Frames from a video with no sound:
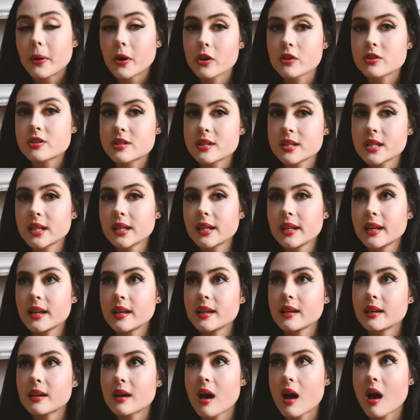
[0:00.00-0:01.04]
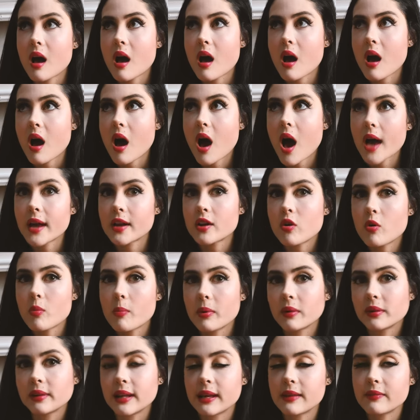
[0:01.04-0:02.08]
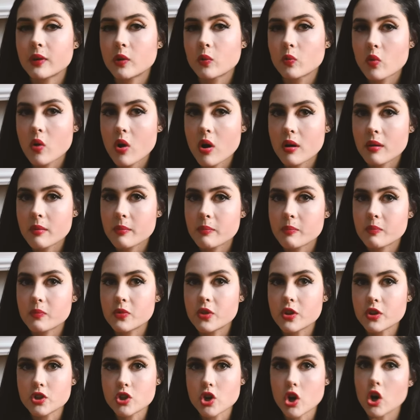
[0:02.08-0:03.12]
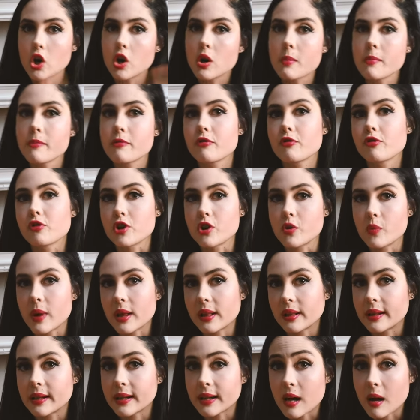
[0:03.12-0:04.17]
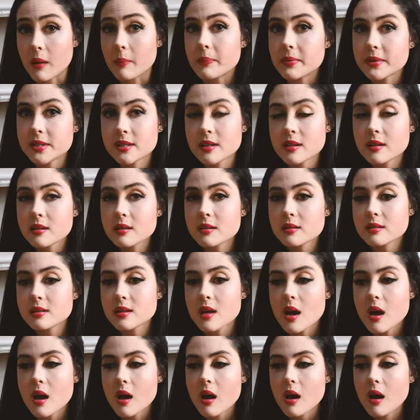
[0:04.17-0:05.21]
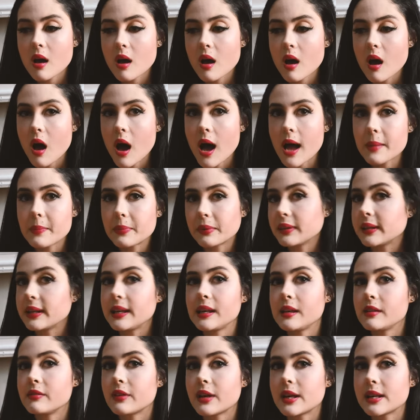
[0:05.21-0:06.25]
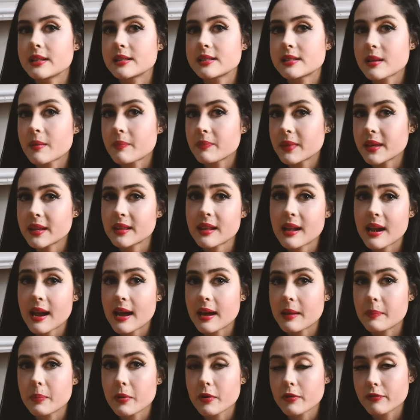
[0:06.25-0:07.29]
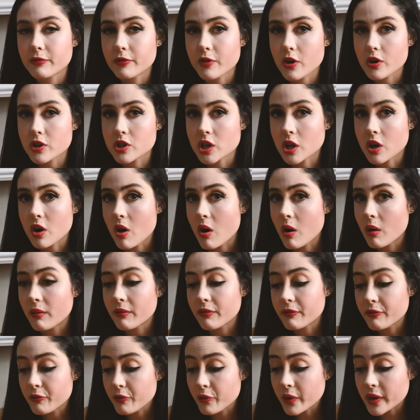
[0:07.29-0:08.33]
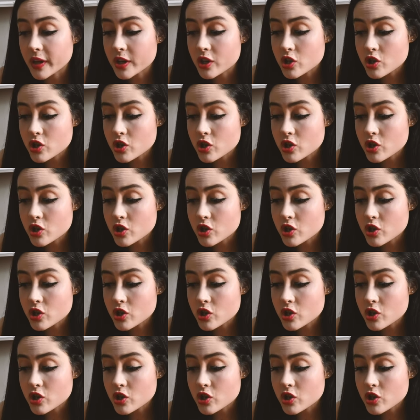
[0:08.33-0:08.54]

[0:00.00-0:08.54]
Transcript: Personally, I don't believe in what the term free will encompasses. I believe in something that I prefer to call free